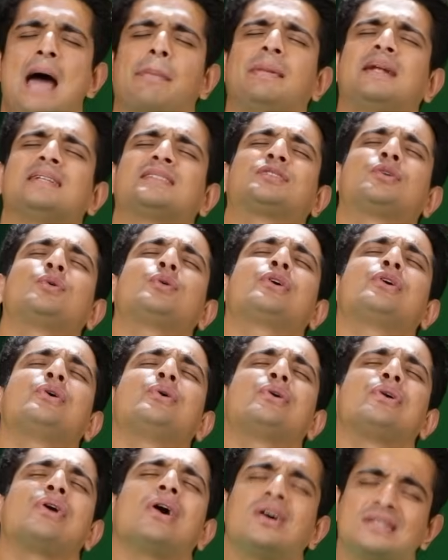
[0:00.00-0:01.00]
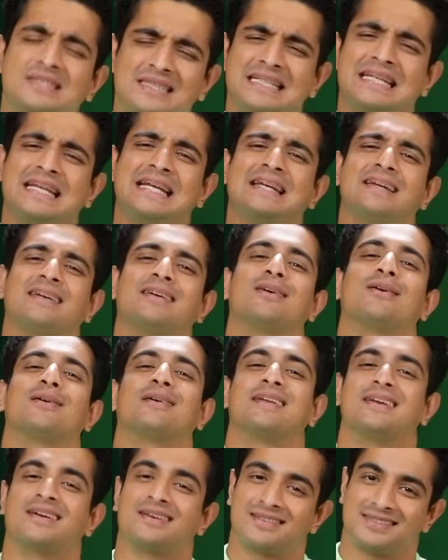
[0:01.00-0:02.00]
Happiness through curiosity
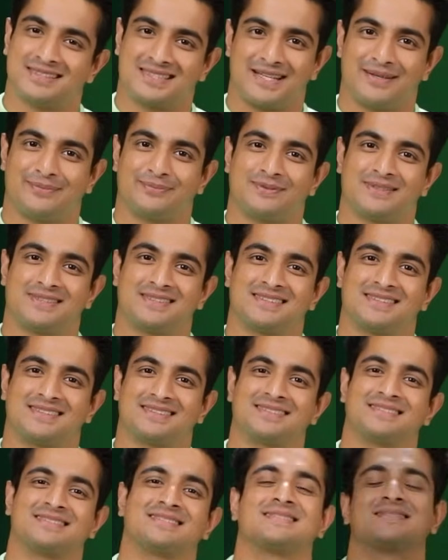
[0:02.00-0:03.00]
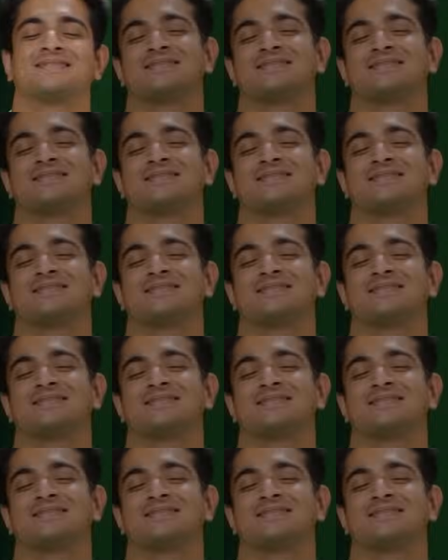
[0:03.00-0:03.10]
on TRS Clips.